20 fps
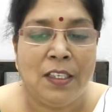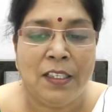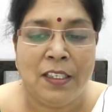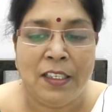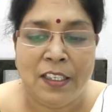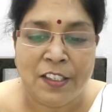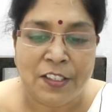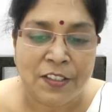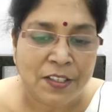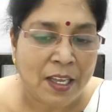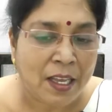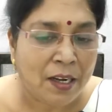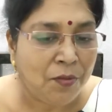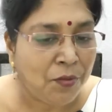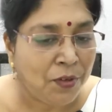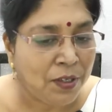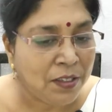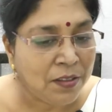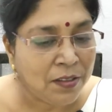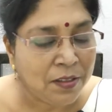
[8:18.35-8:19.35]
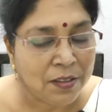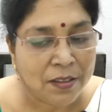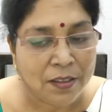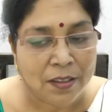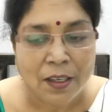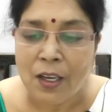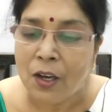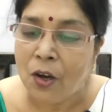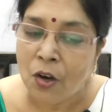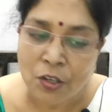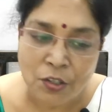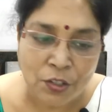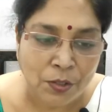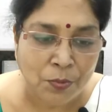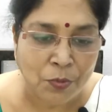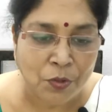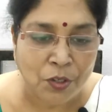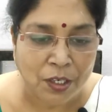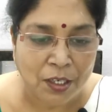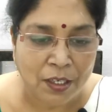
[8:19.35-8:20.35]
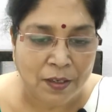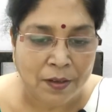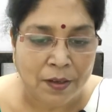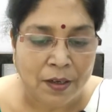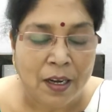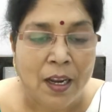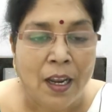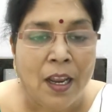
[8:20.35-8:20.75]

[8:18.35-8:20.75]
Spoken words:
in itself is oxymoron.